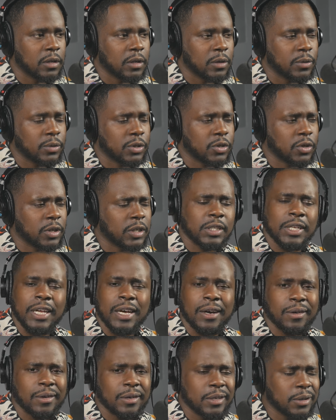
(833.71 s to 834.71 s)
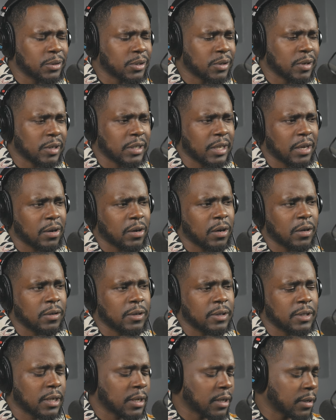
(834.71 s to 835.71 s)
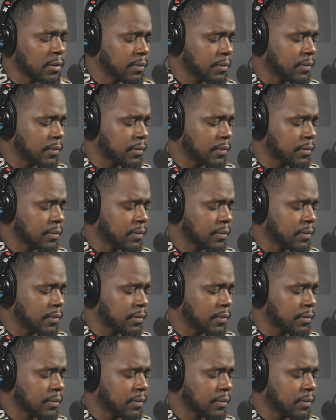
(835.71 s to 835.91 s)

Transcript: He was stressed out. He was stressed out all the time.